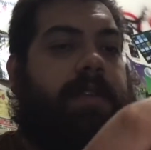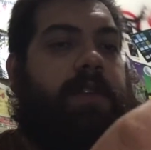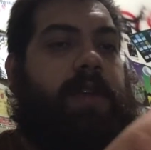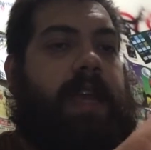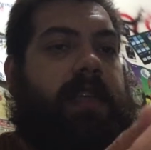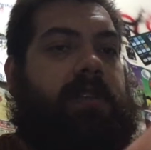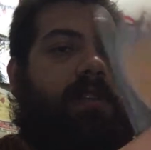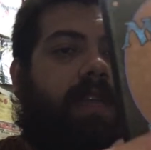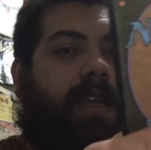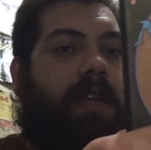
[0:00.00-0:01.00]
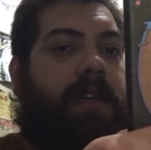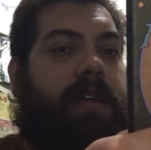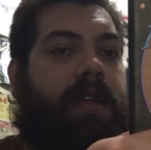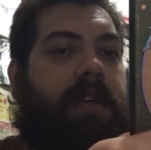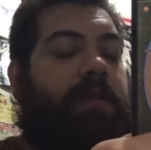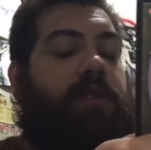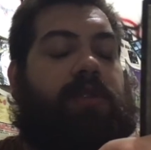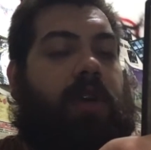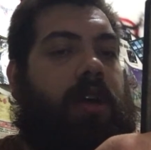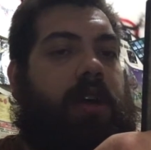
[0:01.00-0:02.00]
if you
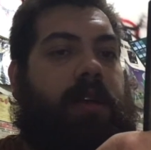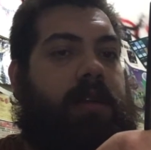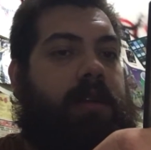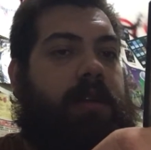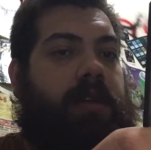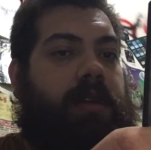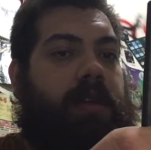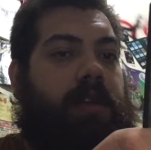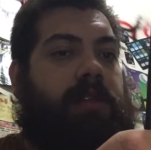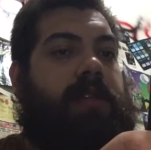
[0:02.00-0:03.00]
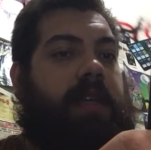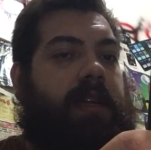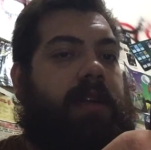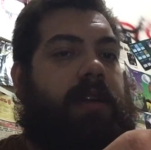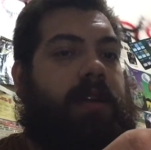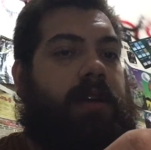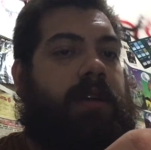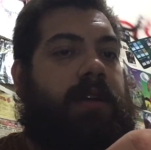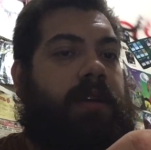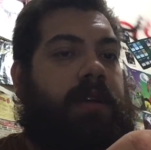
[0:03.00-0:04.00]
draw your second card,
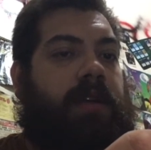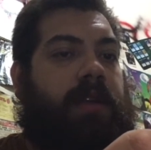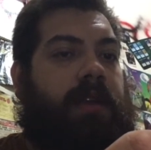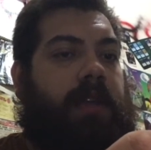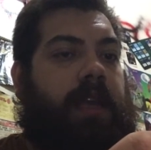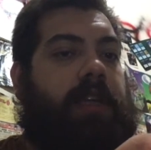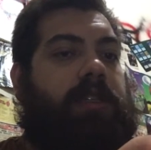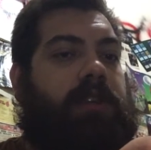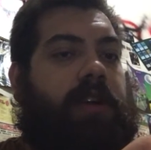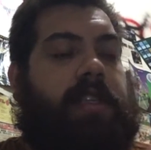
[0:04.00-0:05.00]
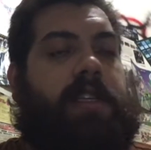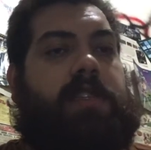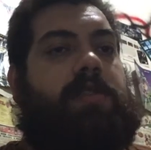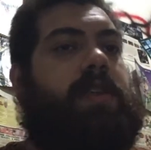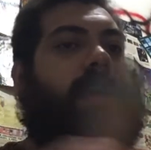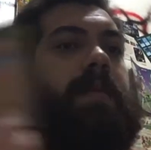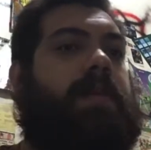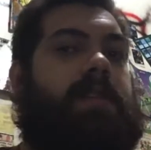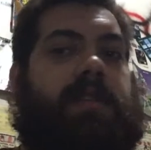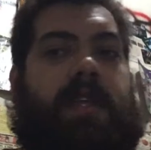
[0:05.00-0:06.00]
each turn it does 3
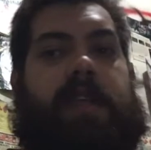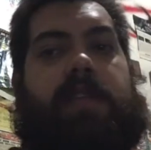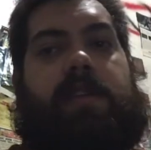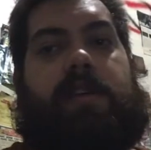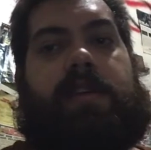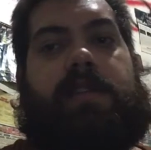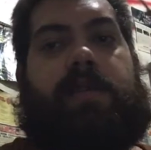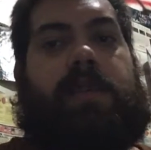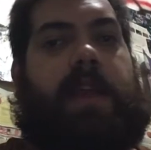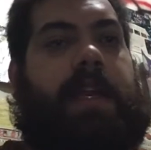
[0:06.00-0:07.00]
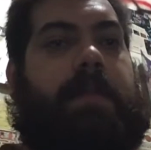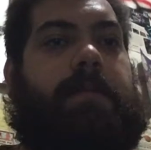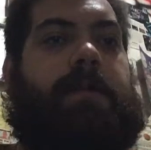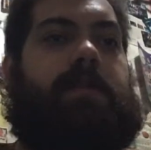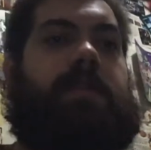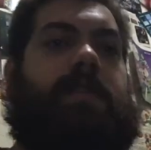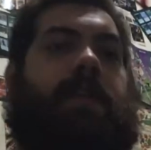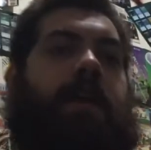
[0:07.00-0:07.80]
damage to any target, so it lightning bolts.